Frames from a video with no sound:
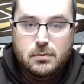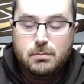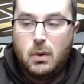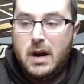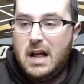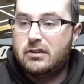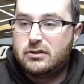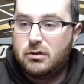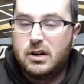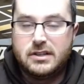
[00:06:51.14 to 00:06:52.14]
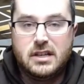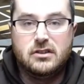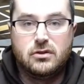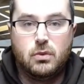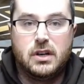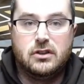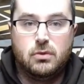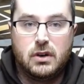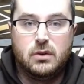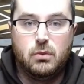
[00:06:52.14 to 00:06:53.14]
But what Alex Cora did in
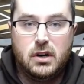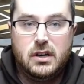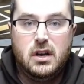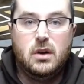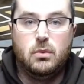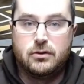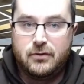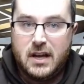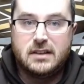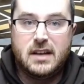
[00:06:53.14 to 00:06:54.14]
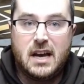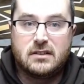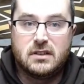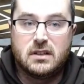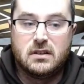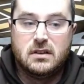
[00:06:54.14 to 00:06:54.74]
2021 was fantastic.